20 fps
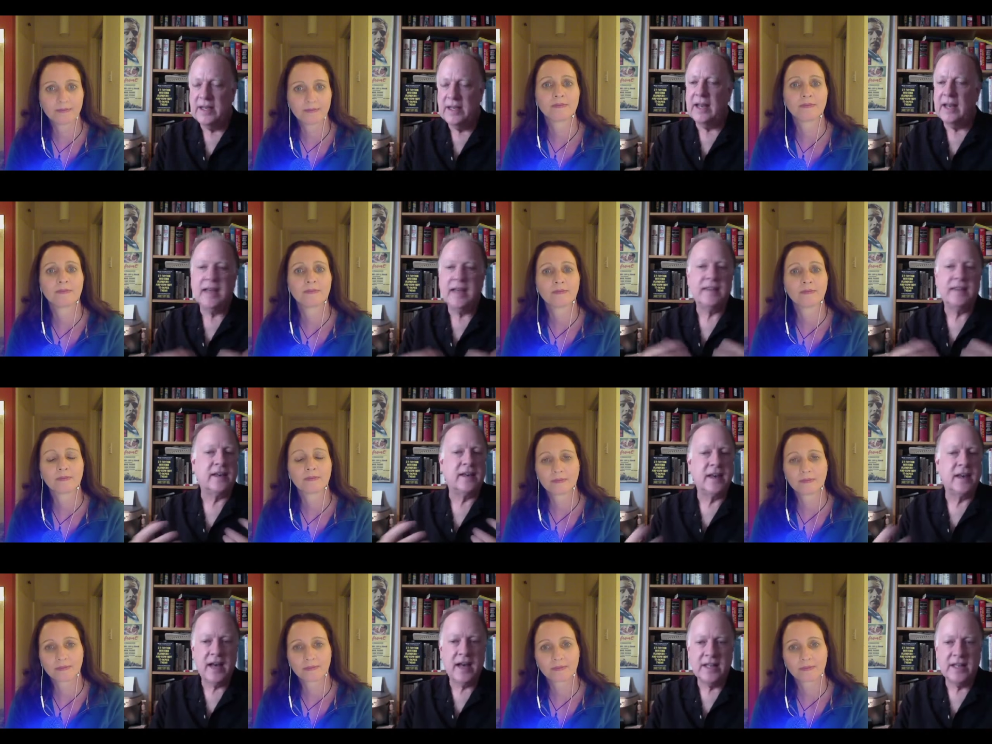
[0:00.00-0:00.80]
Speaker 1: I like the
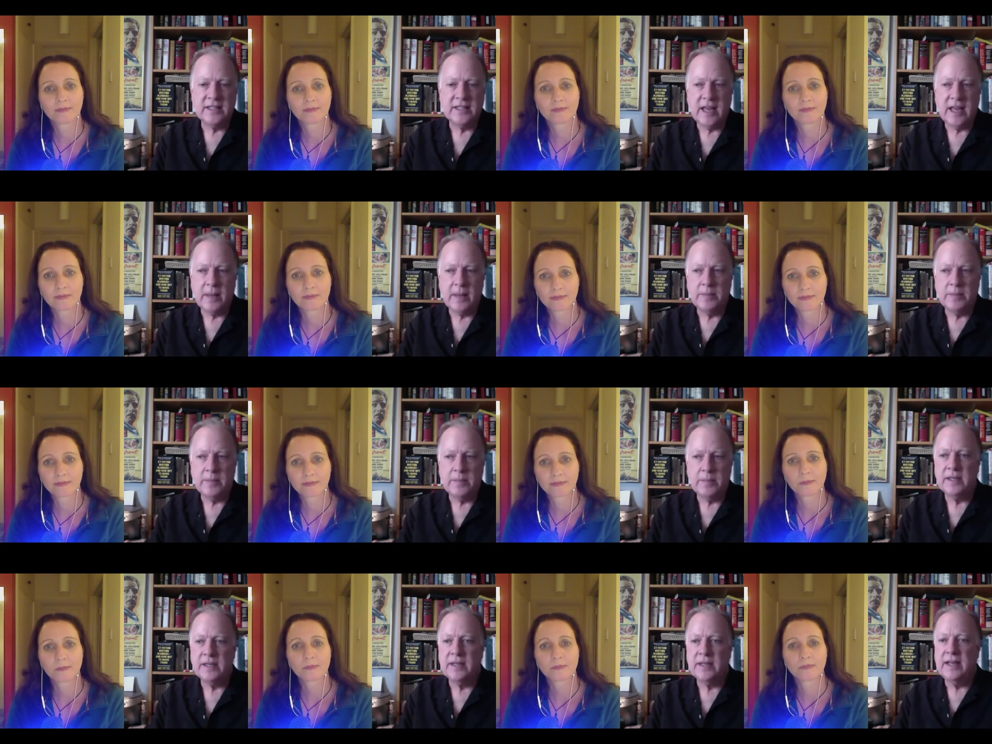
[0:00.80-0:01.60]

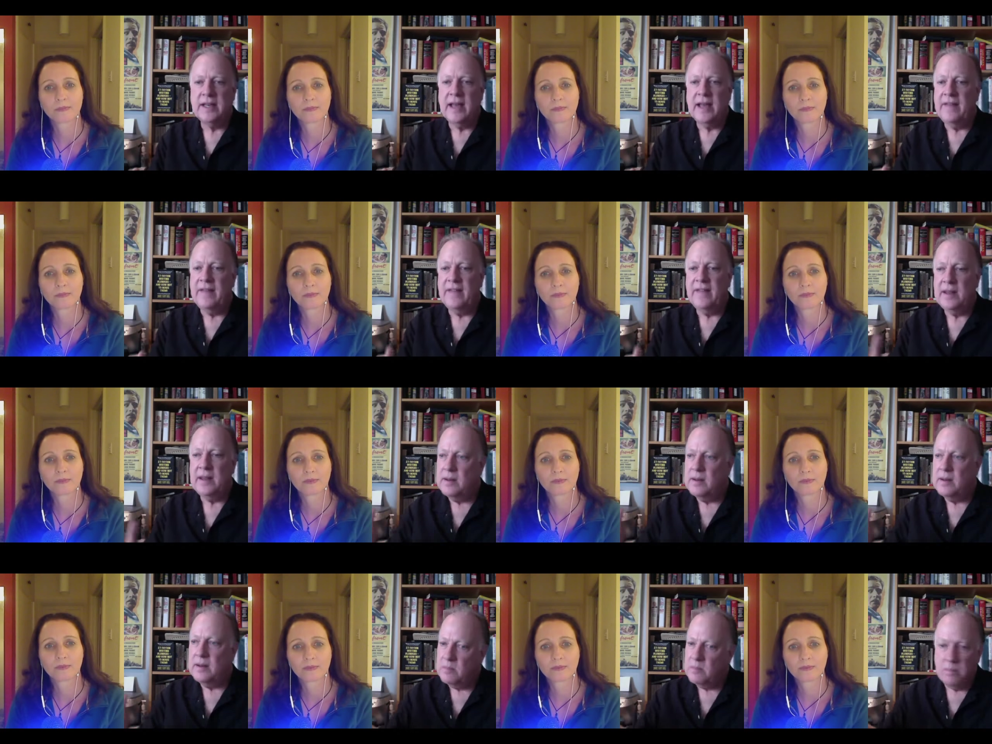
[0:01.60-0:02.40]
concept. And
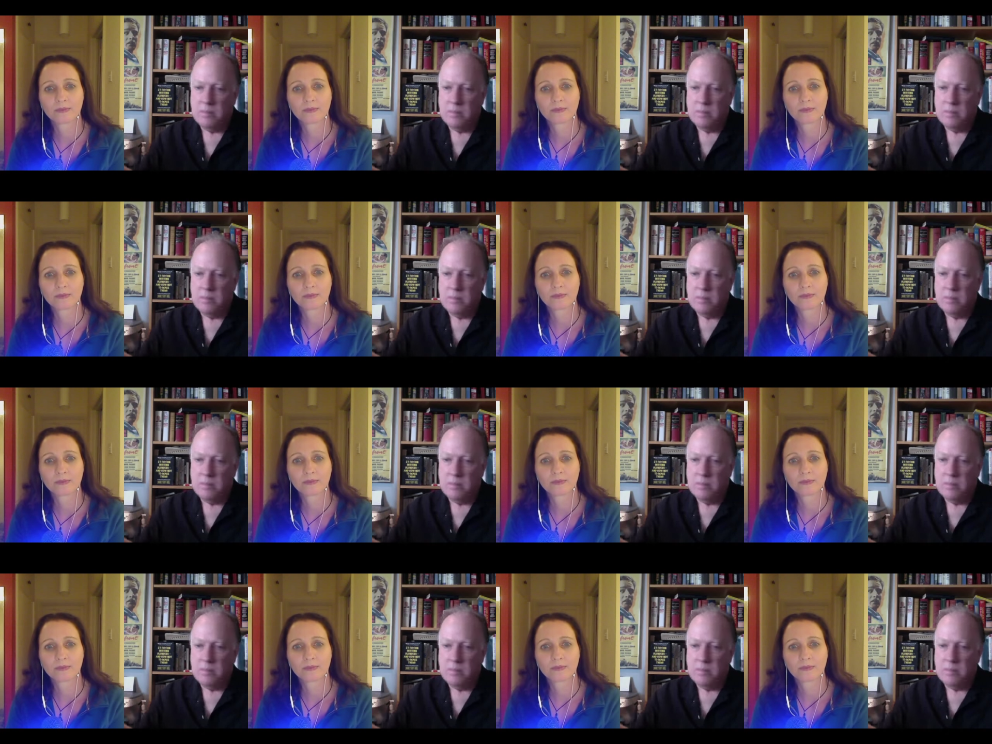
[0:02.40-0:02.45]
then